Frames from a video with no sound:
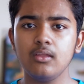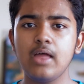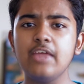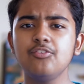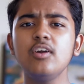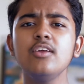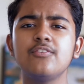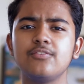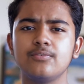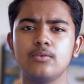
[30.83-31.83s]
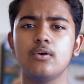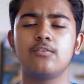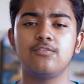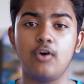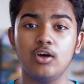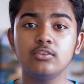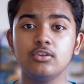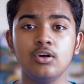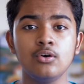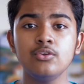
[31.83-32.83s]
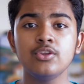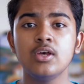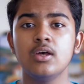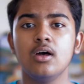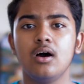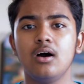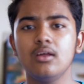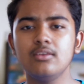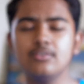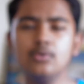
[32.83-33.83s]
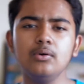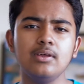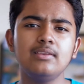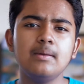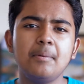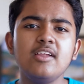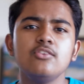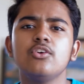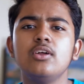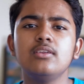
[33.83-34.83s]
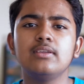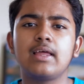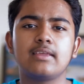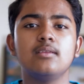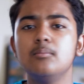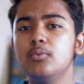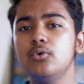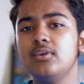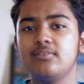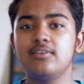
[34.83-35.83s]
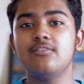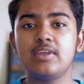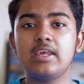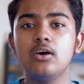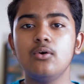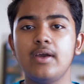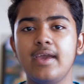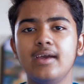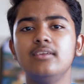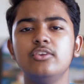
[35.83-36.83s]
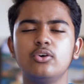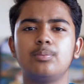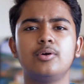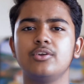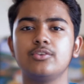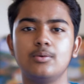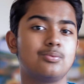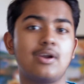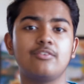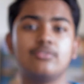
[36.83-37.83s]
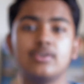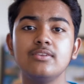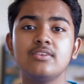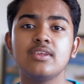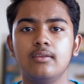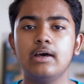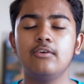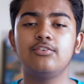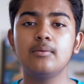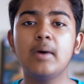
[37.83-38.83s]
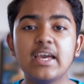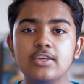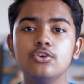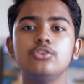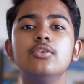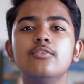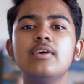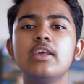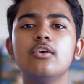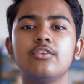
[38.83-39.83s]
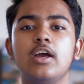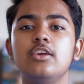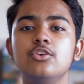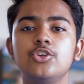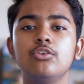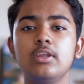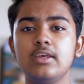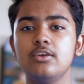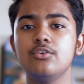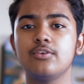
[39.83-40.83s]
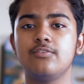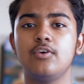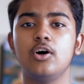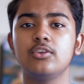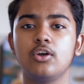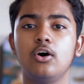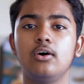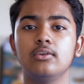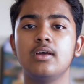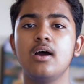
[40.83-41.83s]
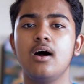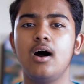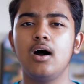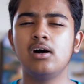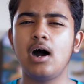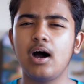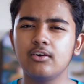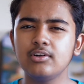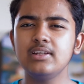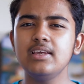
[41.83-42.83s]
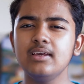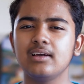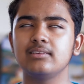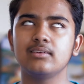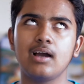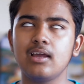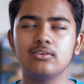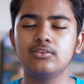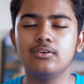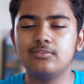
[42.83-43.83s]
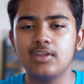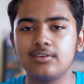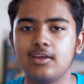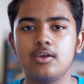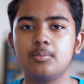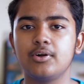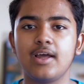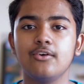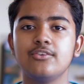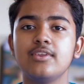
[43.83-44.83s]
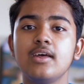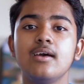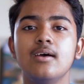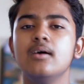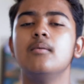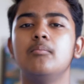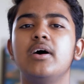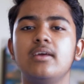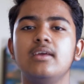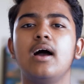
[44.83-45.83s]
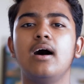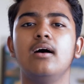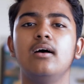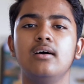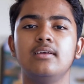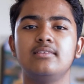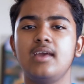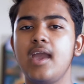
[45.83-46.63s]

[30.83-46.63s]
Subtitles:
as far as your font goes, it depends on like the mood of the video and your personal preference. Now for my YouTube videos, I usually use a font called Aharoni. I don't know if that's how you pronounce it, but yeah, it's